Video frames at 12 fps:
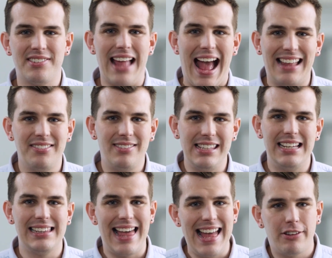an
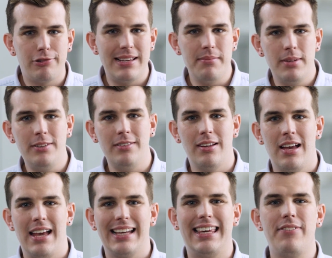anti-glare treatment,
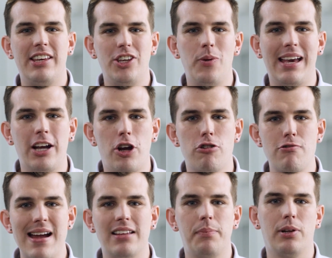giving you
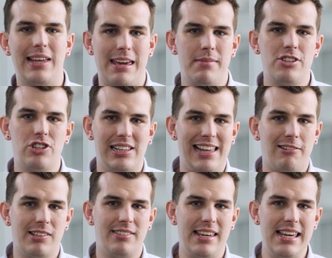incredible image
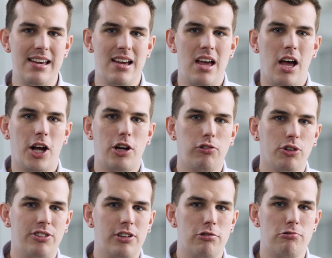clarity
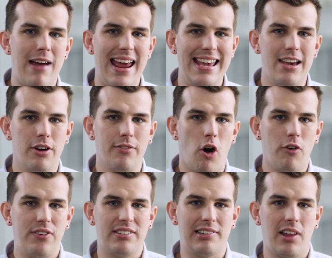across an array of
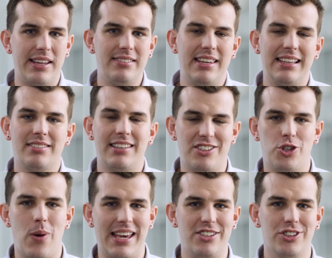office lighting
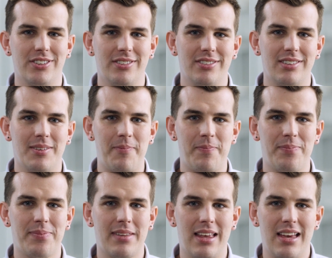situations.
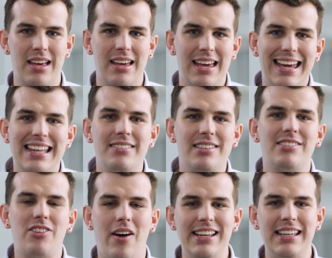In
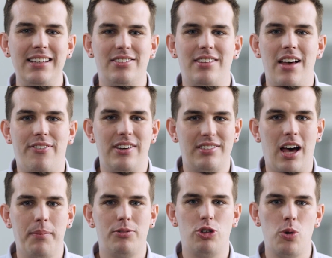designing Surface
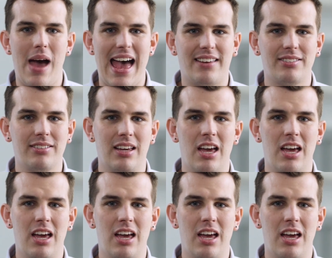Hub 2S,